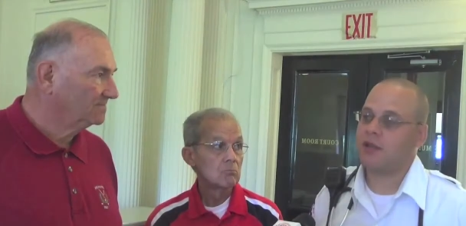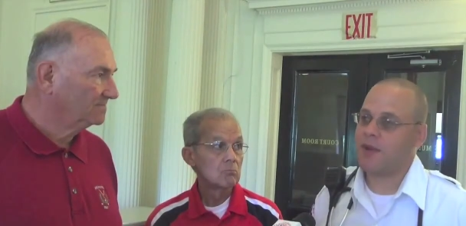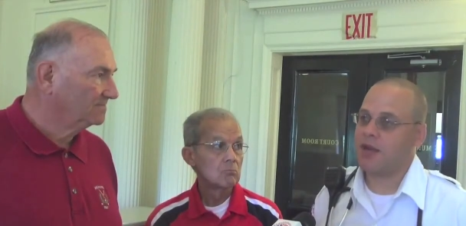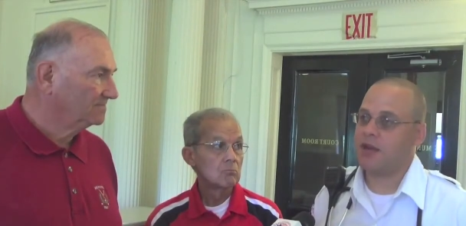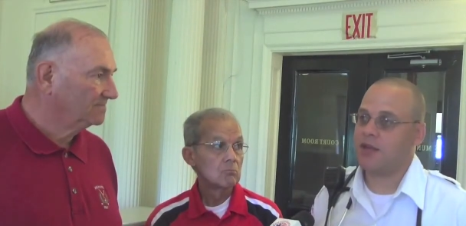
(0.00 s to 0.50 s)

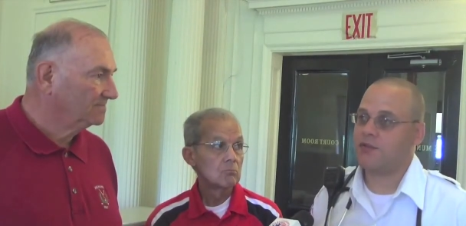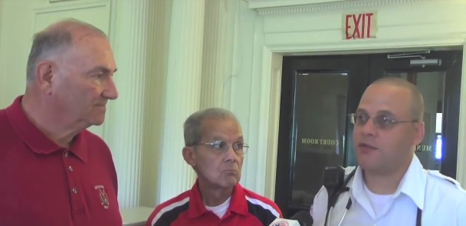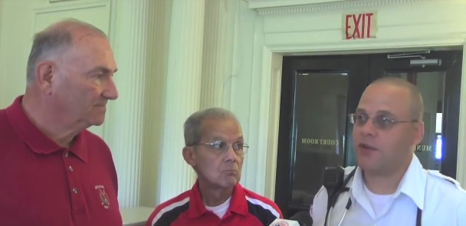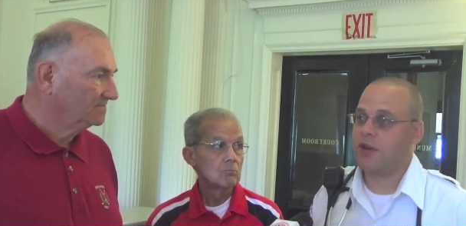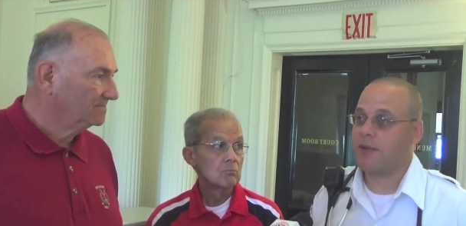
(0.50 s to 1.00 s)
Speaker 1: amenities
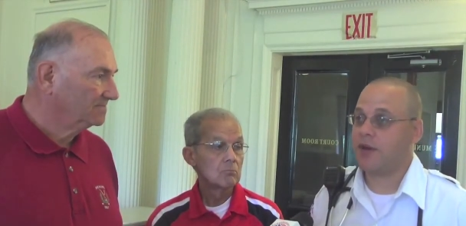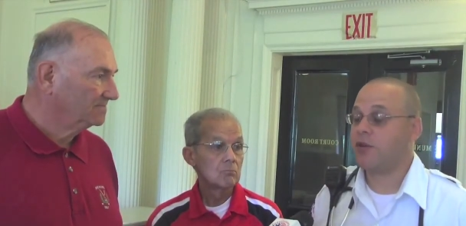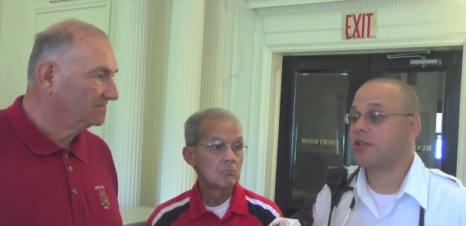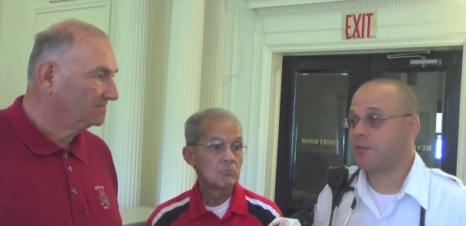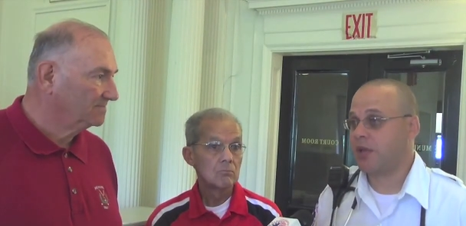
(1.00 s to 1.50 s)
for anybody who
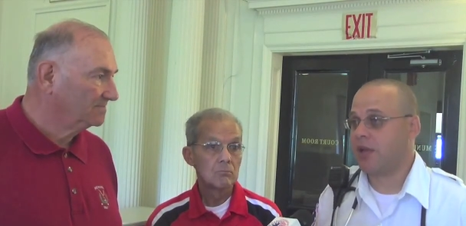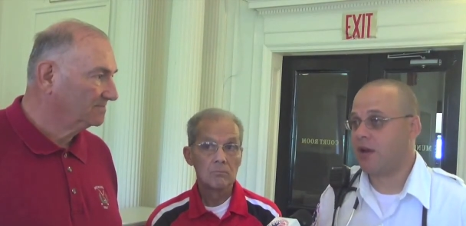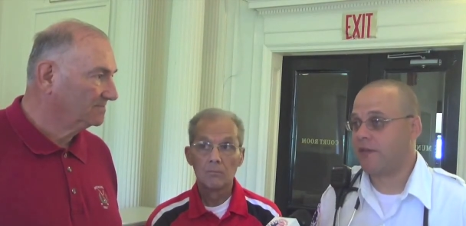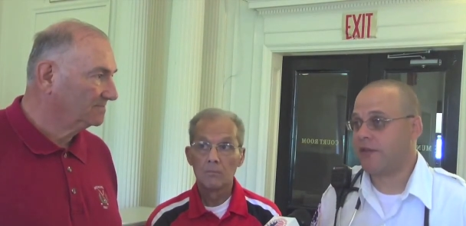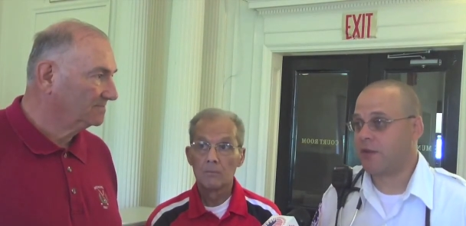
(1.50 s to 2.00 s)
doesn't play
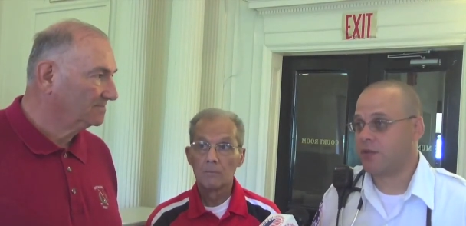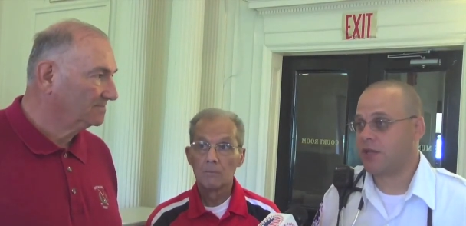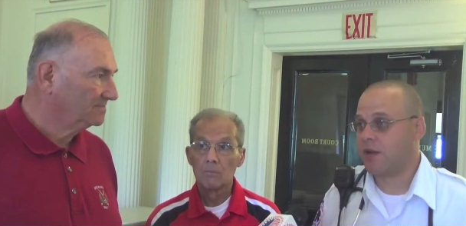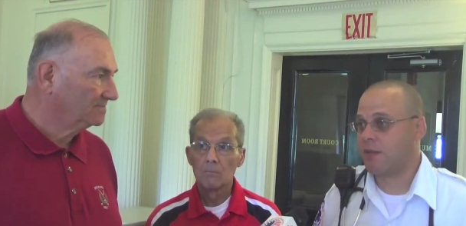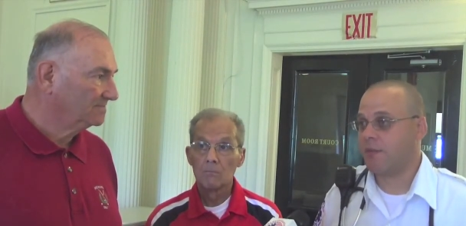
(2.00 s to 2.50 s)
golf that wants to
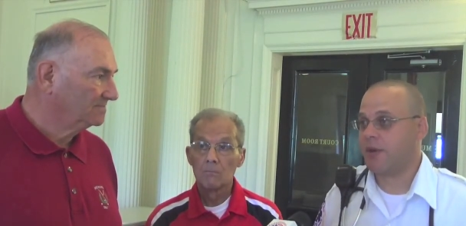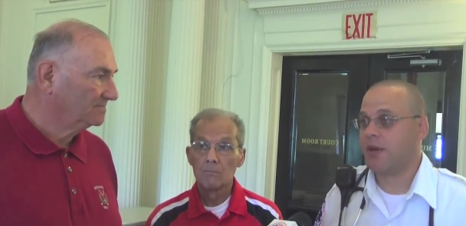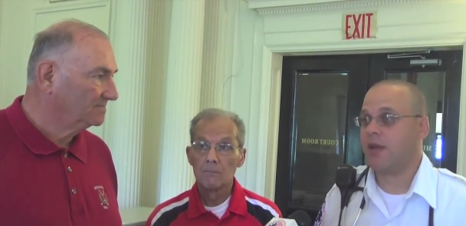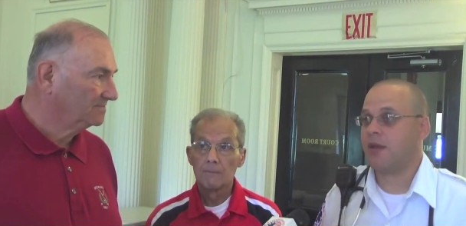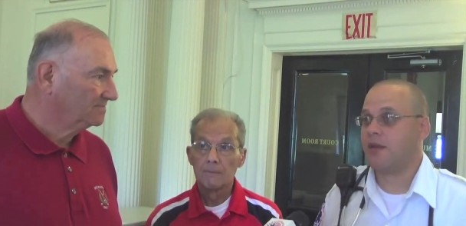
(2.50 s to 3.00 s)
come up and,
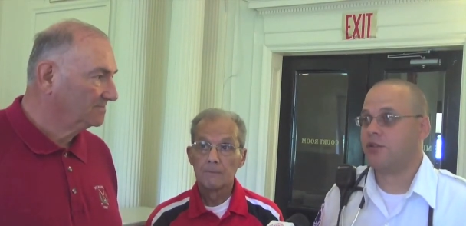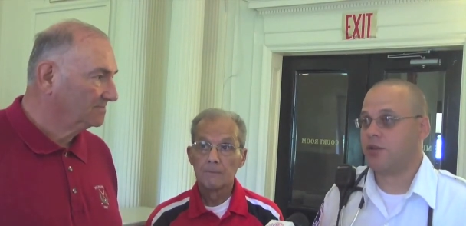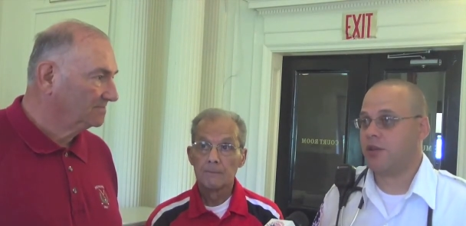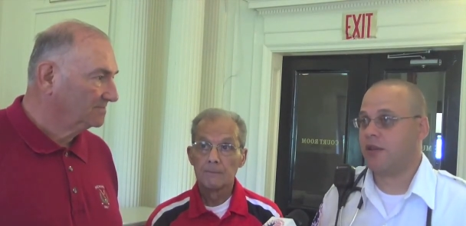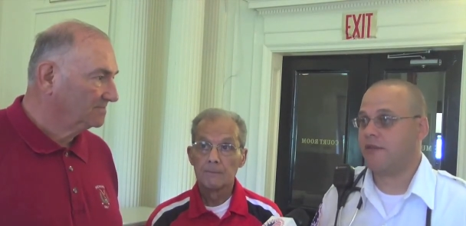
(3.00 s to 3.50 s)
and
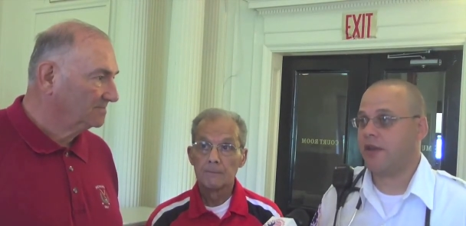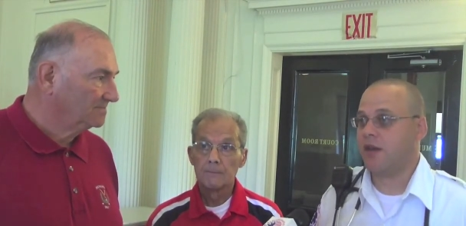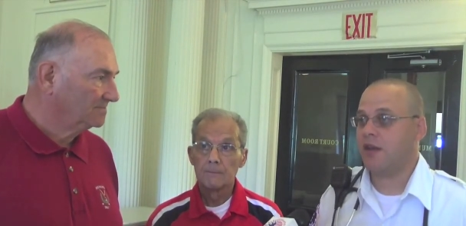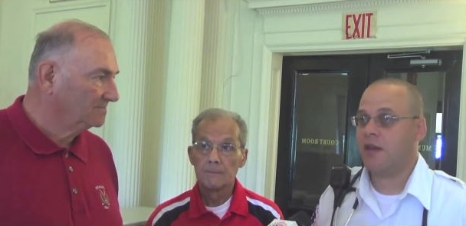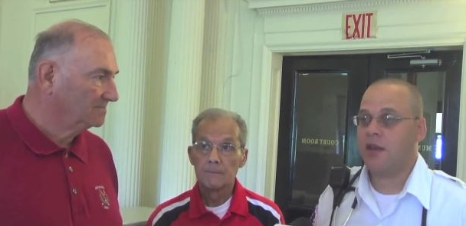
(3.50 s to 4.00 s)
the event.
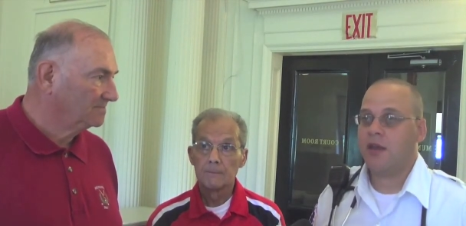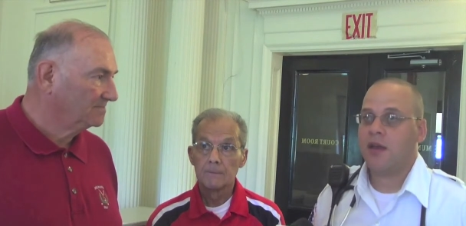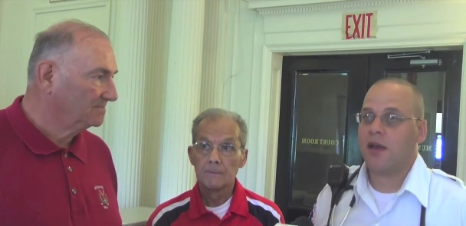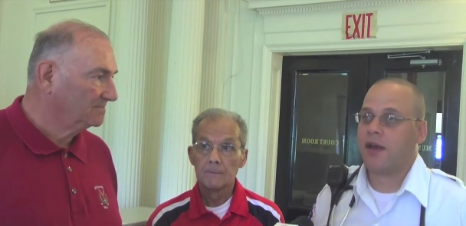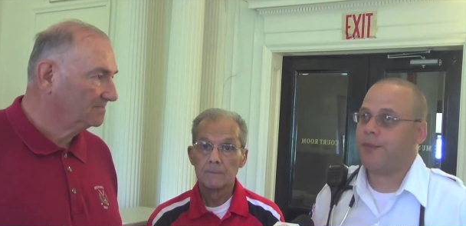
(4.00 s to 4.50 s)

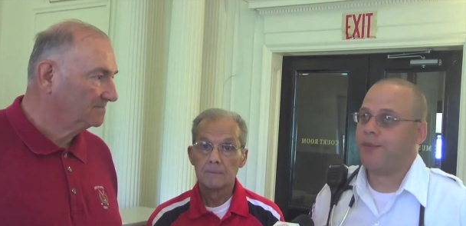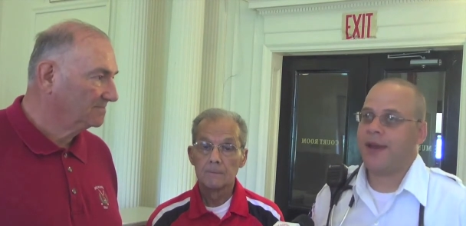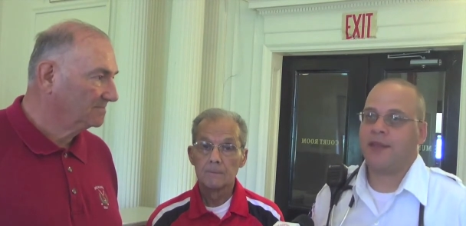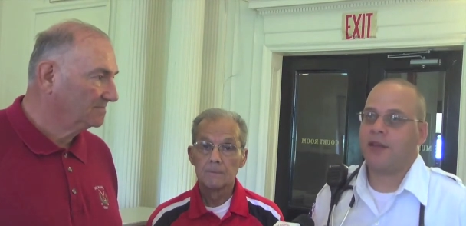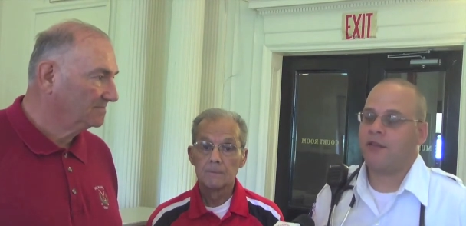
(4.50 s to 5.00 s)
Um,
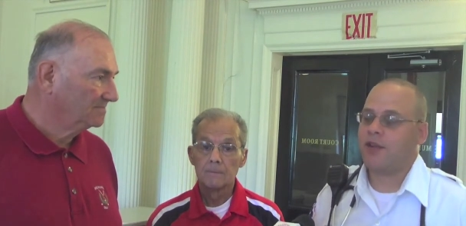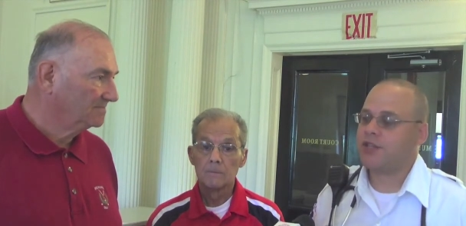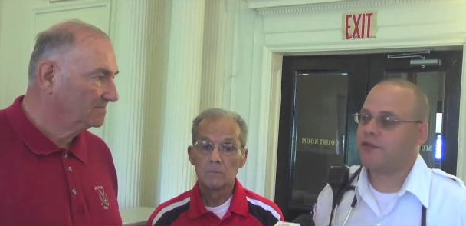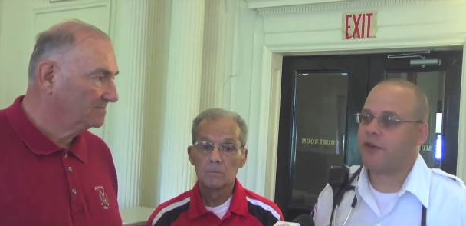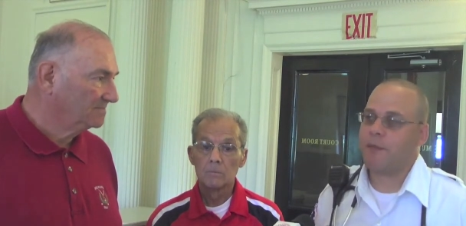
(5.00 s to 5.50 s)
anything
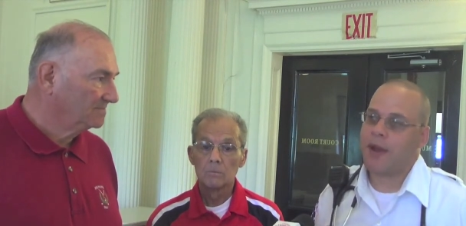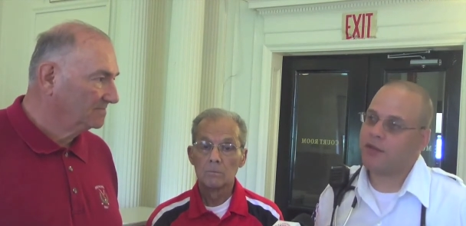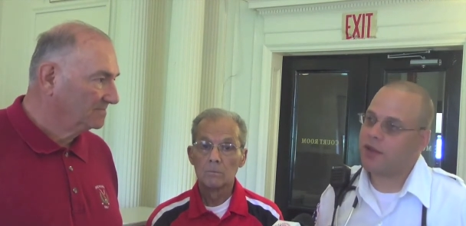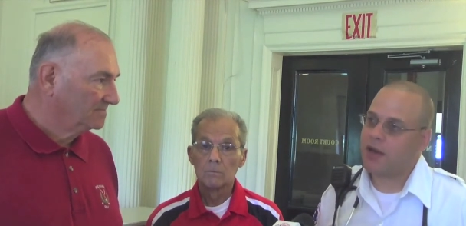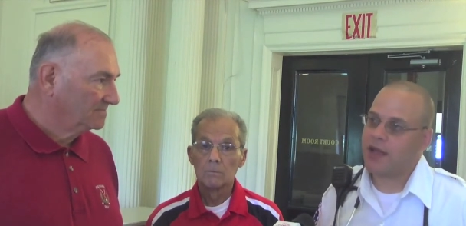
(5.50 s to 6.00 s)
ranging from
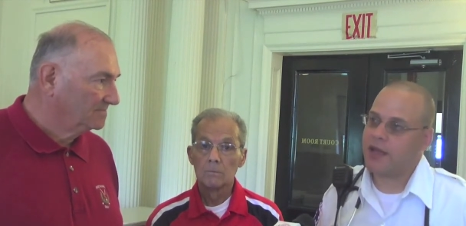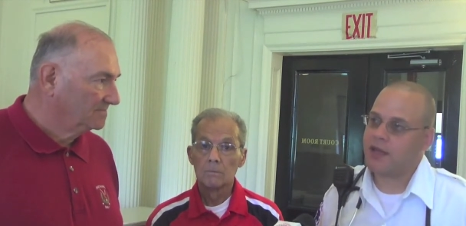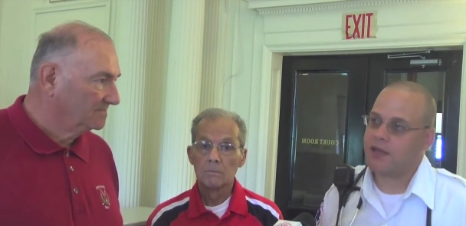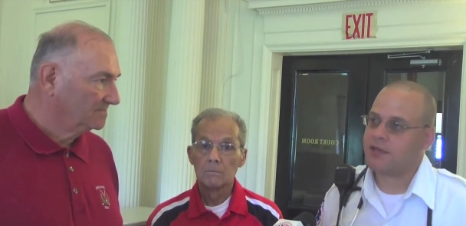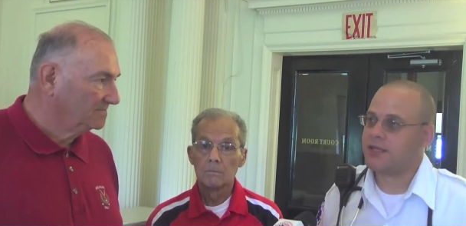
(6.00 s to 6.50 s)
mountain
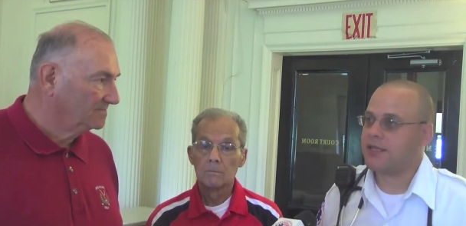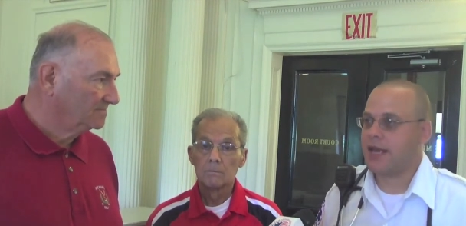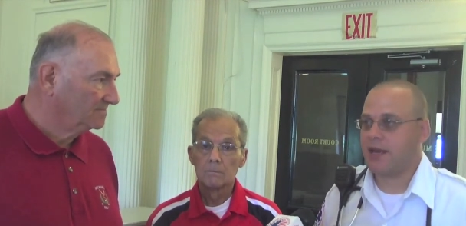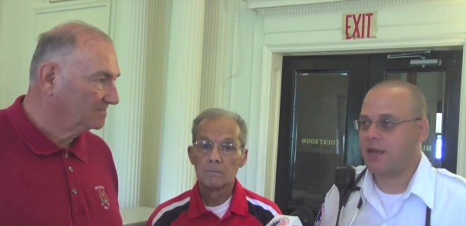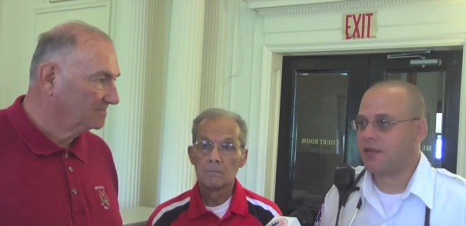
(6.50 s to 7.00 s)
hiking to
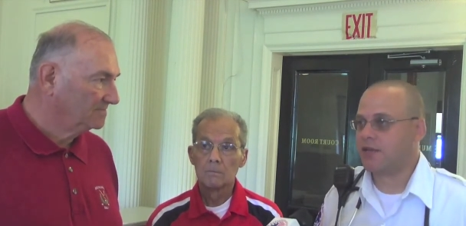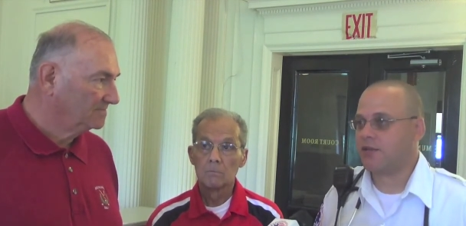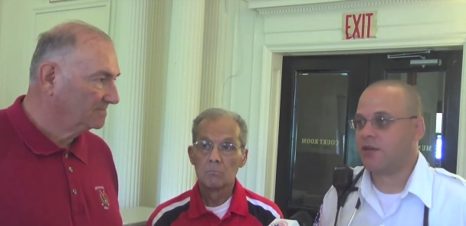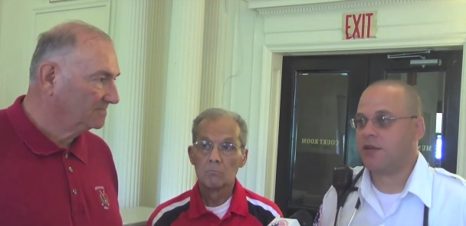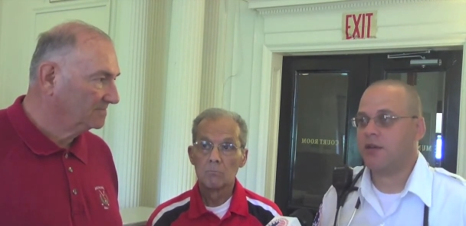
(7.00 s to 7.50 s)
tennis
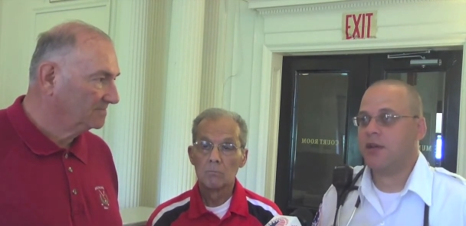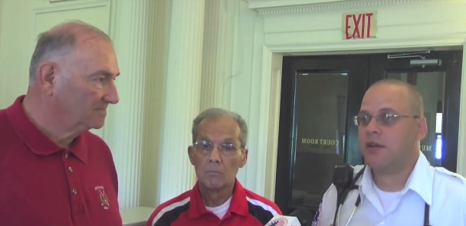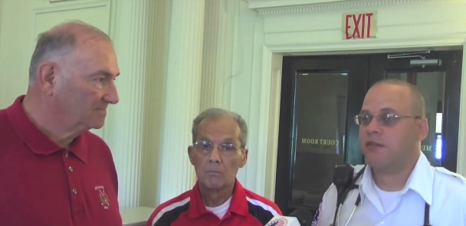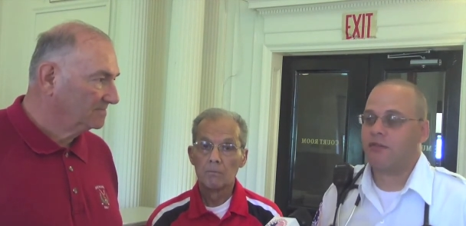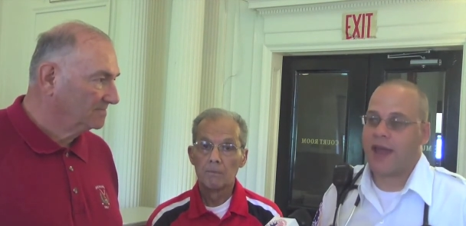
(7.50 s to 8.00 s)
or
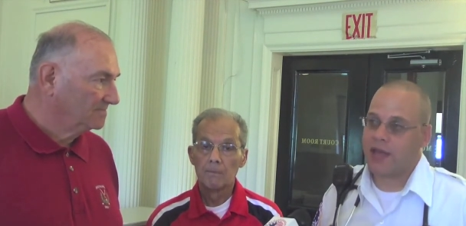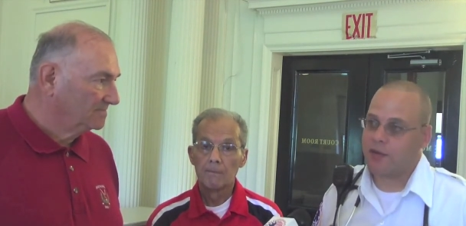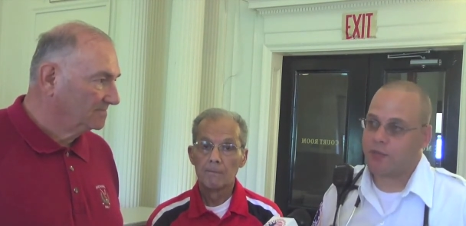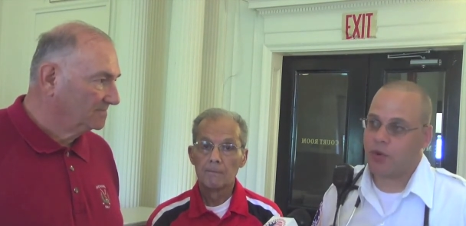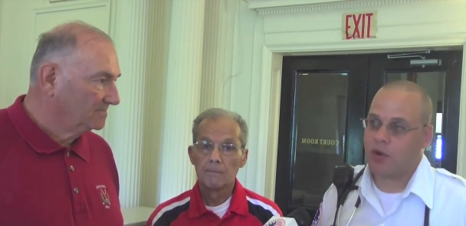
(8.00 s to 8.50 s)

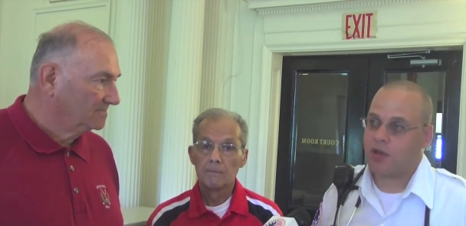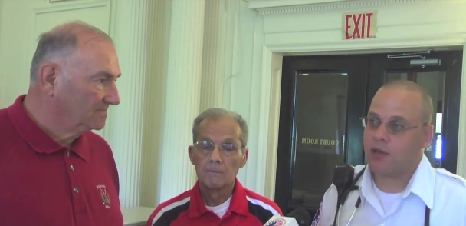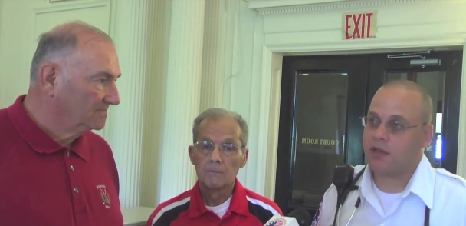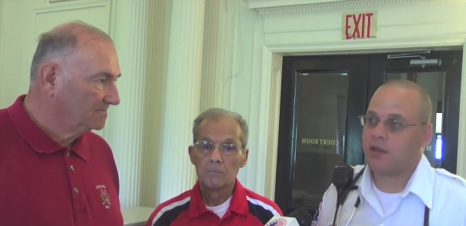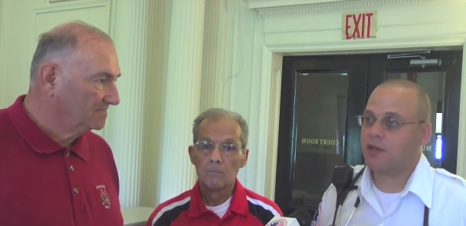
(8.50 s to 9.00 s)

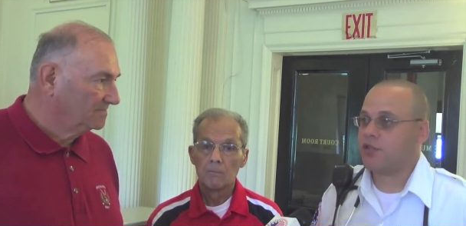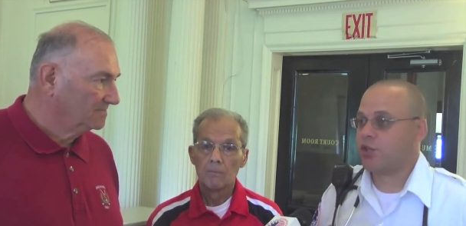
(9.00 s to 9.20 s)
racquetball. There's